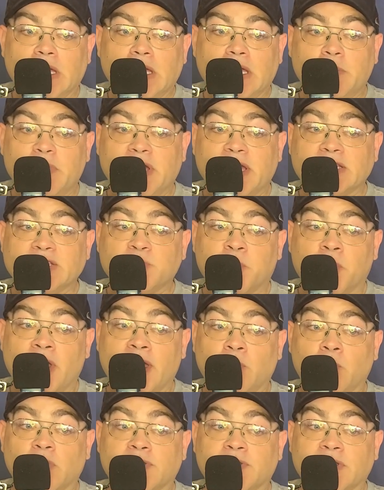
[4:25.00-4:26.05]
He begins play
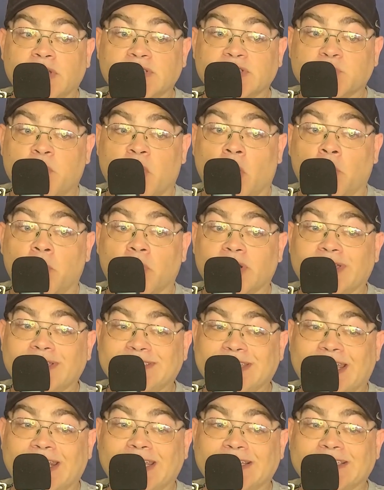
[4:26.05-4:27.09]
with his spellbook
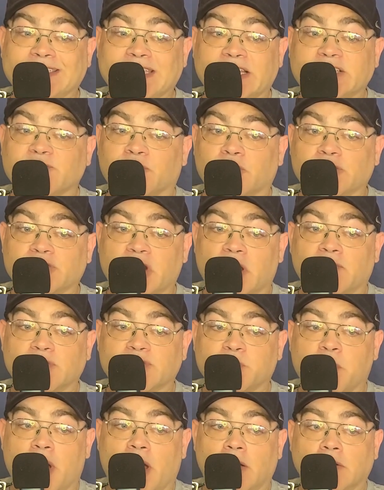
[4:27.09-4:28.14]
containing 6 first-level
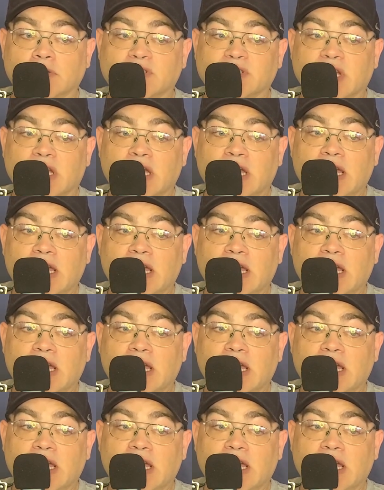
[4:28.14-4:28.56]
spells.